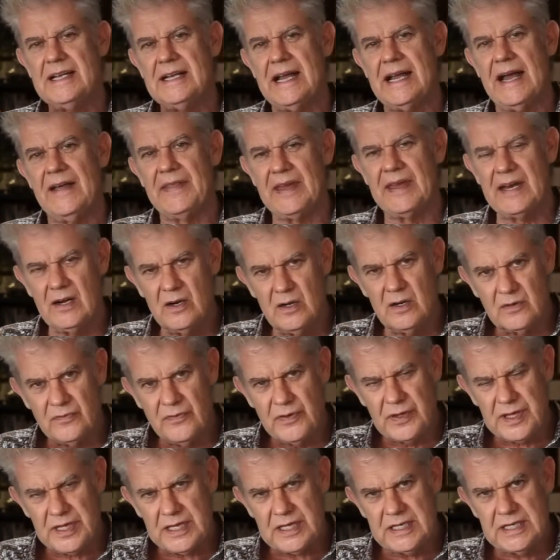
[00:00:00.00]
and then look for
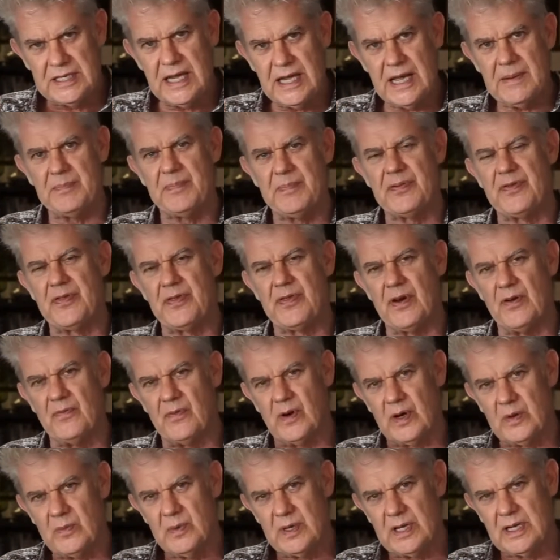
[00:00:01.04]
the depth of
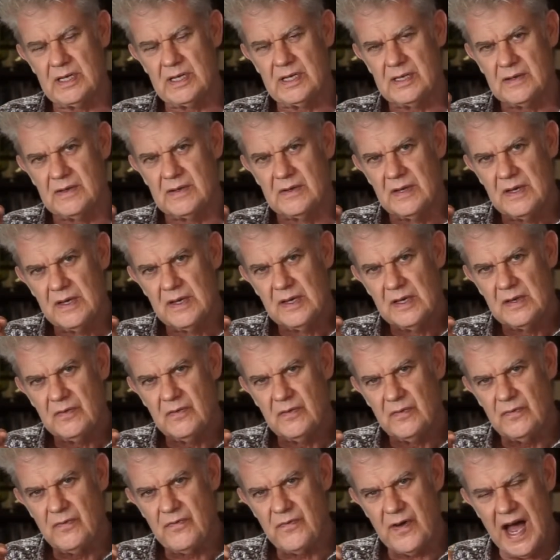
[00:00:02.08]
what we can
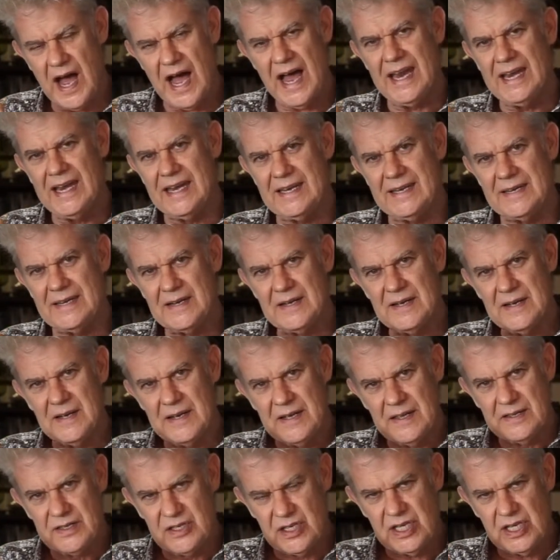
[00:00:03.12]
find
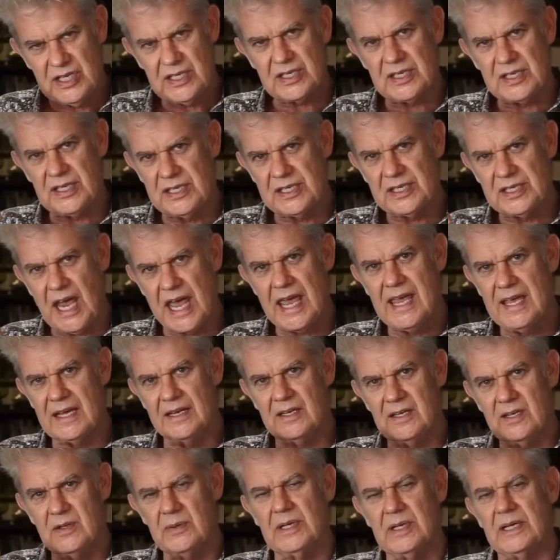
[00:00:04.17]
Jesus is saying and
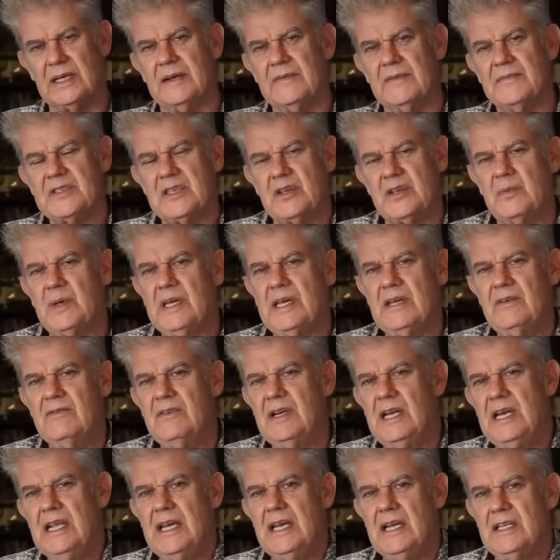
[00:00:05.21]
doing. So we can
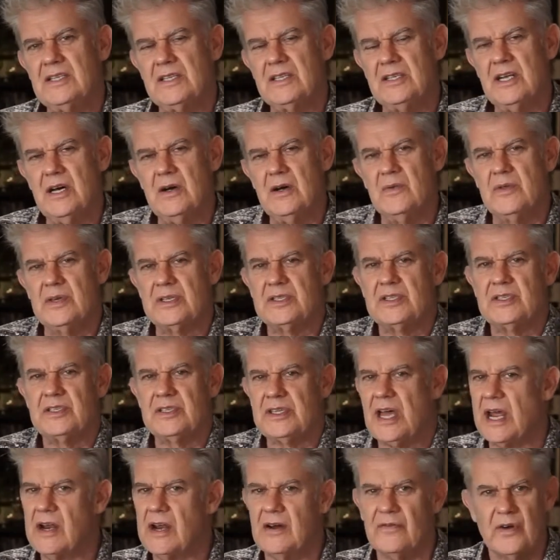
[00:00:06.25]
really get to know this
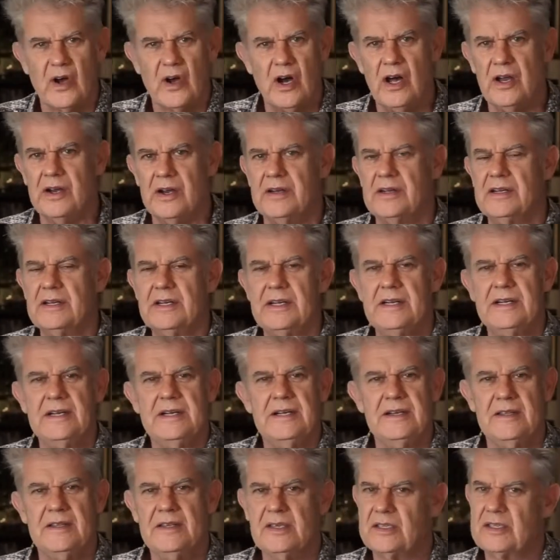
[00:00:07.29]
Son of God,
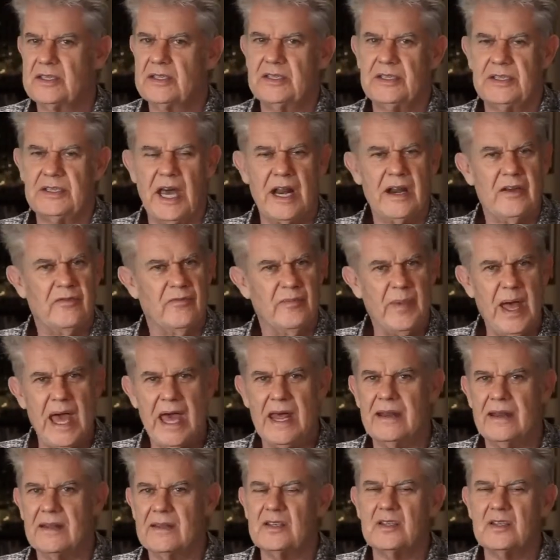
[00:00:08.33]
this Son of
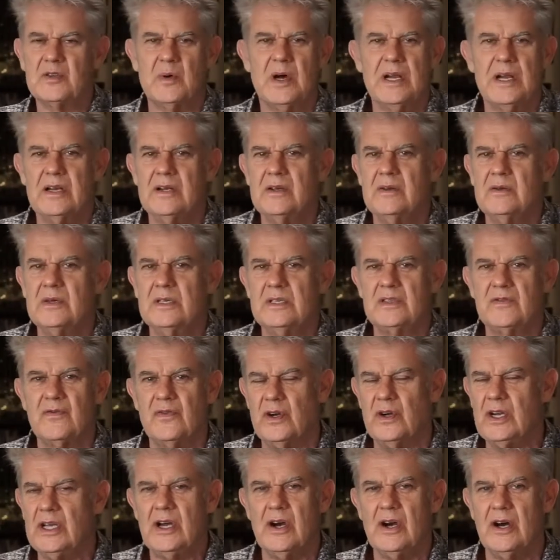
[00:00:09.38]
Man, this one who is
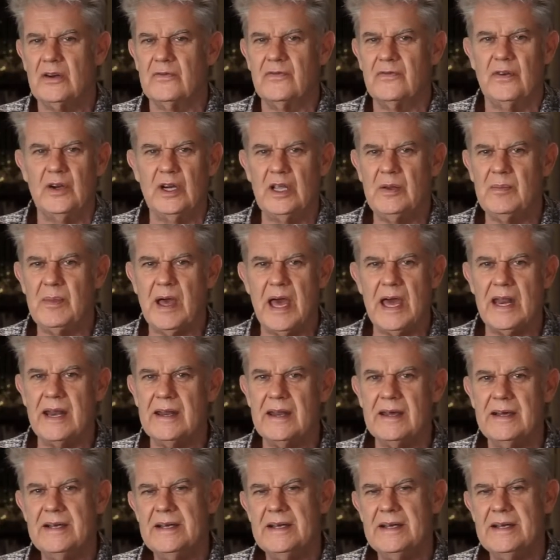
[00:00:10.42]
fully God, fully man,